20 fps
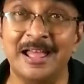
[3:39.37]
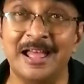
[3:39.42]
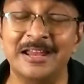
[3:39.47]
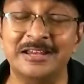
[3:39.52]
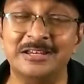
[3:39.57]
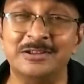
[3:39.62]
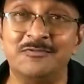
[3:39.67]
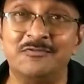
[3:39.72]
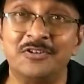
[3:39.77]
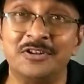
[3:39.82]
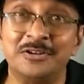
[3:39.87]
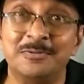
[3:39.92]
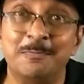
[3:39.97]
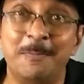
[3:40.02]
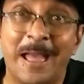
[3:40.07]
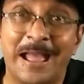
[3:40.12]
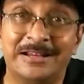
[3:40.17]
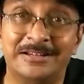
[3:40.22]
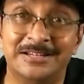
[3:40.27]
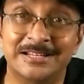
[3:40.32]
a different
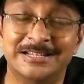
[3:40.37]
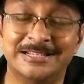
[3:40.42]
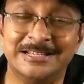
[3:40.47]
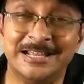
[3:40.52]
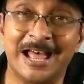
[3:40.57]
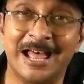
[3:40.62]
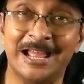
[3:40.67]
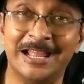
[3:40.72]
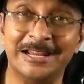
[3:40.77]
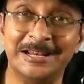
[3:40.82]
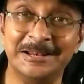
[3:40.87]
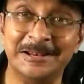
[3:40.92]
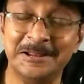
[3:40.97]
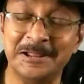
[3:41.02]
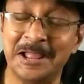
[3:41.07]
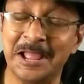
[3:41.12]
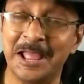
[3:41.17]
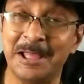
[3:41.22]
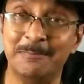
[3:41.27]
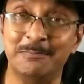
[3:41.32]
back design,
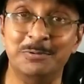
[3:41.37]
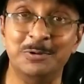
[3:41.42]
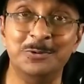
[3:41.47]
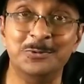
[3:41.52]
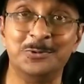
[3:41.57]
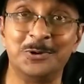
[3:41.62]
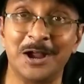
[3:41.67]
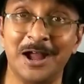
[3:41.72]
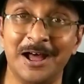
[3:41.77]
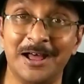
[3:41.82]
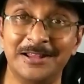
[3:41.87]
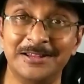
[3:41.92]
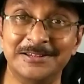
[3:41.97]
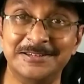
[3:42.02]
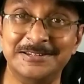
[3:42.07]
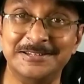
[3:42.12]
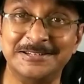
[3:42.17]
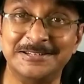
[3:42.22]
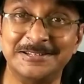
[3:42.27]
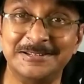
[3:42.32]
a blue card.
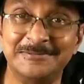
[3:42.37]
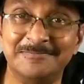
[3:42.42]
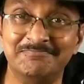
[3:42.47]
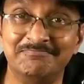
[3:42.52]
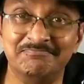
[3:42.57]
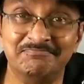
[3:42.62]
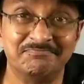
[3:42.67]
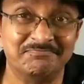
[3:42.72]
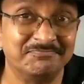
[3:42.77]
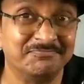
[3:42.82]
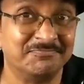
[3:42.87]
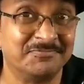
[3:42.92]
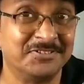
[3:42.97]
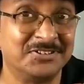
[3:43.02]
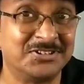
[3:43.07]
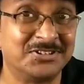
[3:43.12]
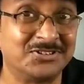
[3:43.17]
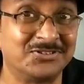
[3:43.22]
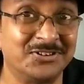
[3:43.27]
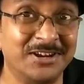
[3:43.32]

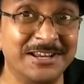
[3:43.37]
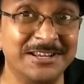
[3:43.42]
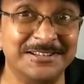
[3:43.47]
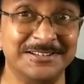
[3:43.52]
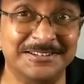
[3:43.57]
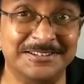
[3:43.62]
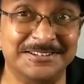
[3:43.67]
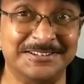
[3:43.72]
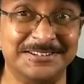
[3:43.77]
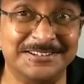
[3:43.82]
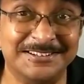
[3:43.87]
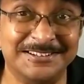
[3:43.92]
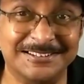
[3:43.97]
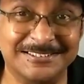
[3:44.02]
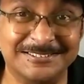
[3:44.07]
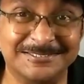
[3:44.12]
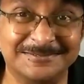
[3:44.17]
Strange.